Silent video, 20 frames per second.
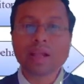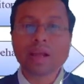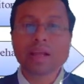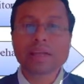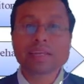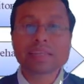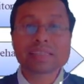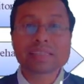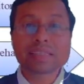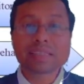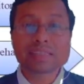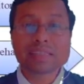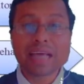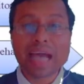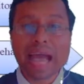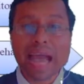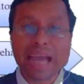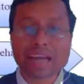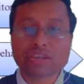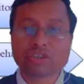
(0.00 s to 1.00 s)
Discuss the
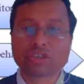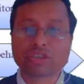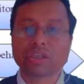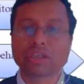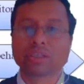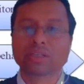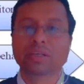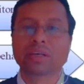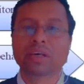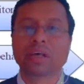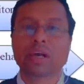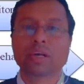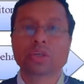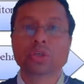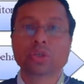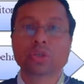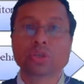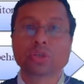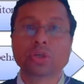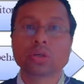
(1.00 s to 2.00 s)
action
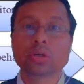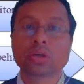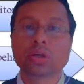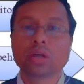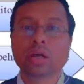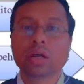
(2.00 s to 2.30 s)
you took,